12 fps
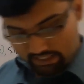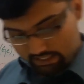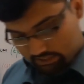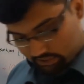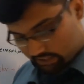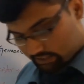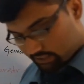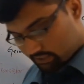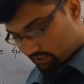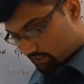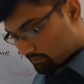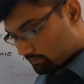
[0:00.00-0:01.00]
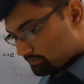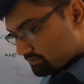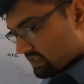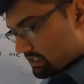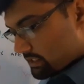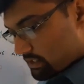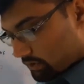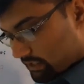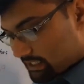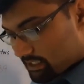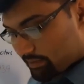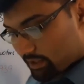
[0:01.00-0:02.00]
million transistors. So
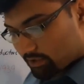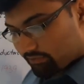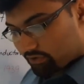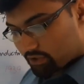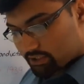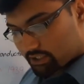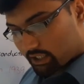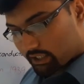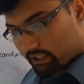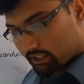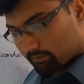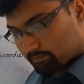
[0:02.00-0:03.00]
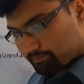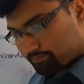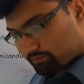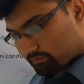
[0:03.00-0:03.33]
that's about the first article